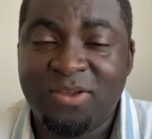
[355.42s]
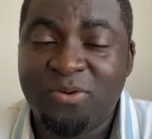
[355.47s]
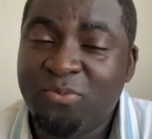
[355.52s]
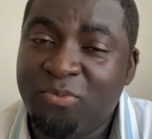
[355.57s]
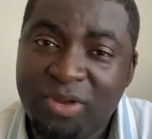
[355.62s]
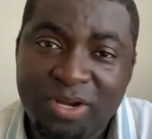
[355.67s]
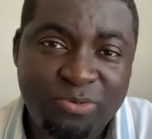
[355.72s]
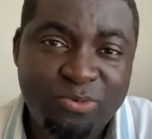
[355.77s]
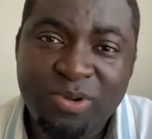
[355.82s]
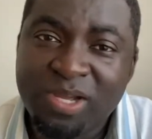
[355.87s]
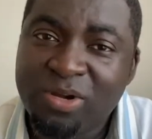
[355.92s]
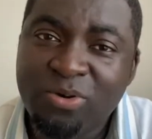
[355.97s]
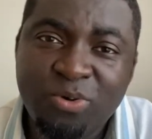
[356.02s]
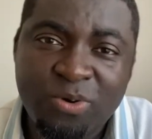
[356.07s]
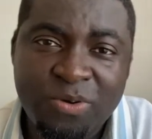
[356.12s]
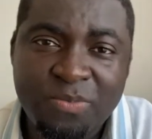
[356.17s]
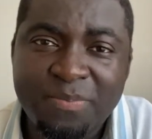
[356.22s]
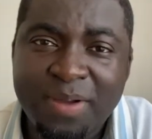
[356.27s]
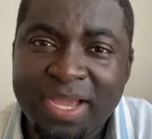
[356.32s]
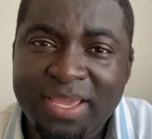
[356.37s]
When we're
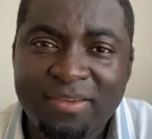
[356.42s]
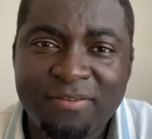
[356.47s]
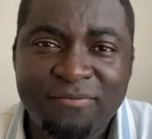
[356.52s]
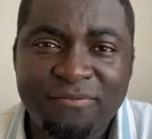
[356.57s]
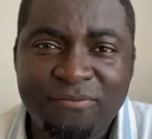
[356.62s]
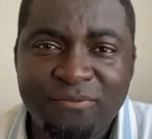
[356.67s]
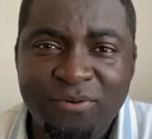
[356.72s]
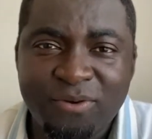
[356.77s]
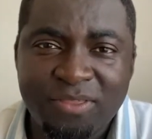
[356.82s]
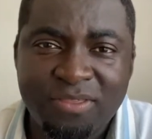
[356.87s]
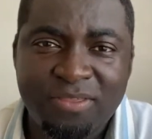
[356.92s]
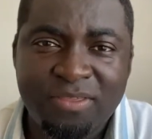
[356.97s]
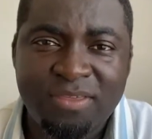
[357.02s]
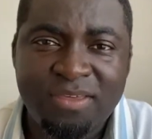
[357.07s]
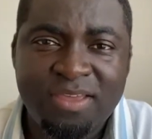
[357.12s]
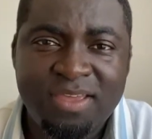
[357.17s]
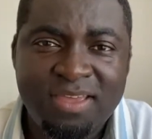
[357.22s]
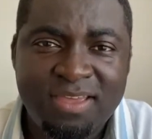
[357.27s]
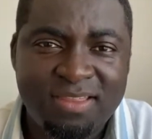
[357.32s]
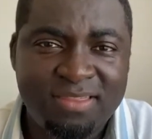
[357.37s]
going back and forth
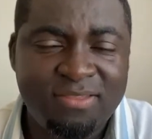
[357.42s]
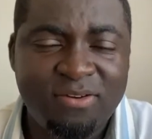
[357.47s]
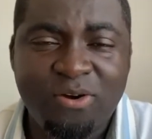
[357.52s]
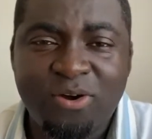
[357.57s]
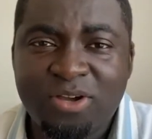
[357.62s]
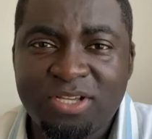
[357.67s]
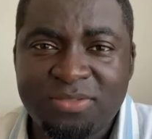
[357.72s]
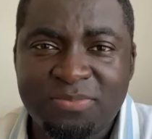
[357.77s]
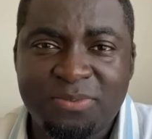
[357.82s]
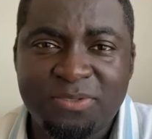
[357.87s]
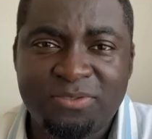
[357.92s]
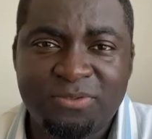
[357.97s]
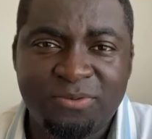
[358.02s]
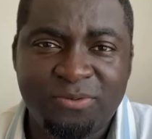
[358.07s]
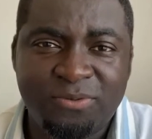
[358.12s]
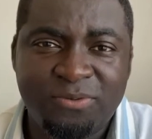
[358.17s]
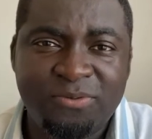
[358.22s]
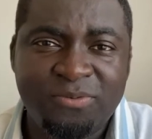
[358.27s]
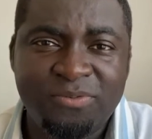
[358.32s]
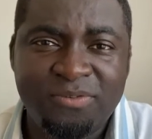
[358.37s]
in the
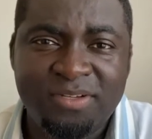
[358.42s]
hospital,